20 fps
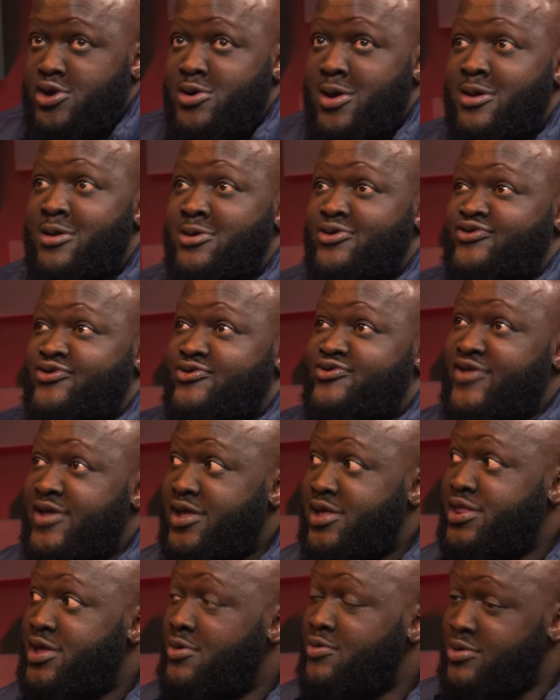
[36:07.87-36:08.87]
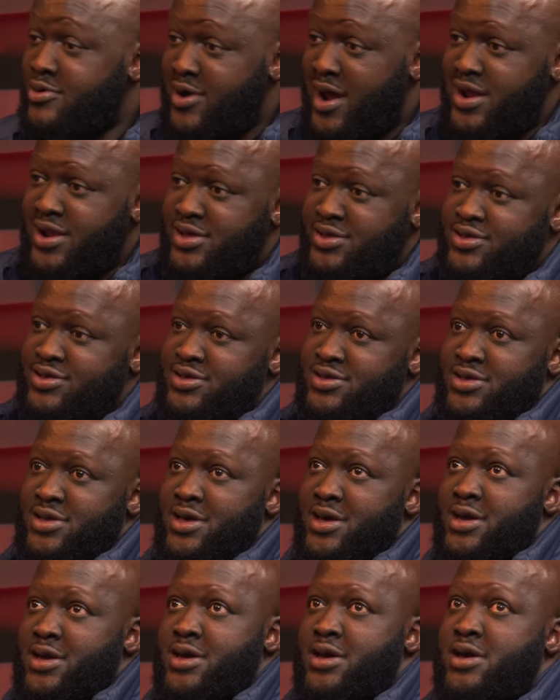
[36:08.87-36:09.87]
No. So second year we ran it.
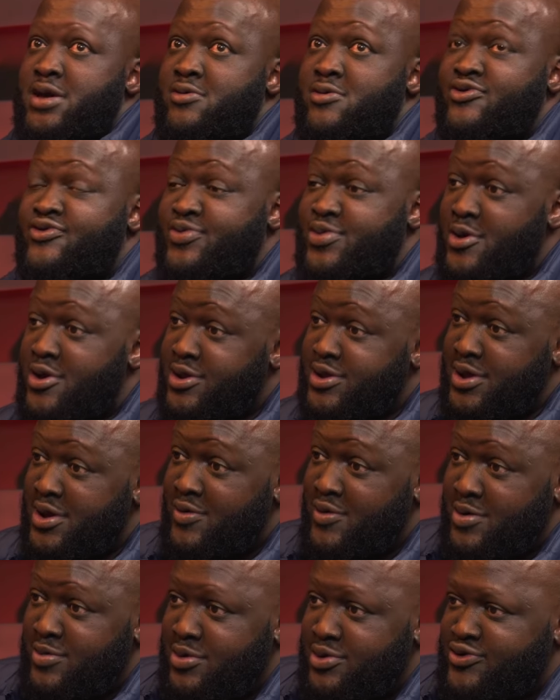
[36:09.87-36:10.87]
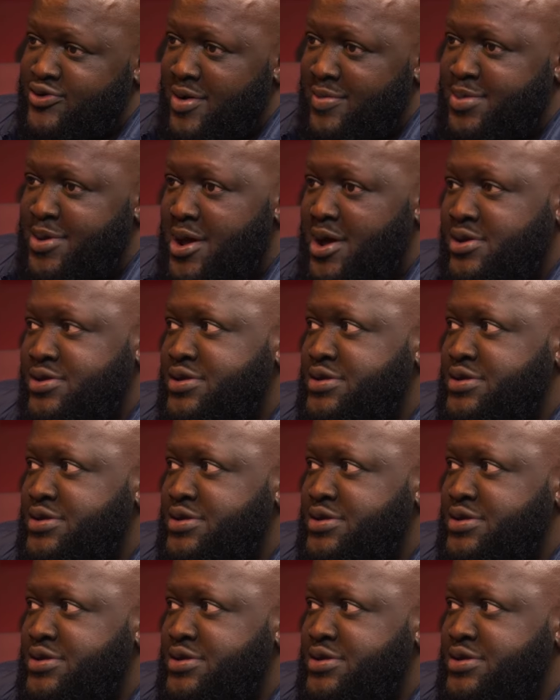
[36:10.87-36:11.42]
It was third year when we dropped out.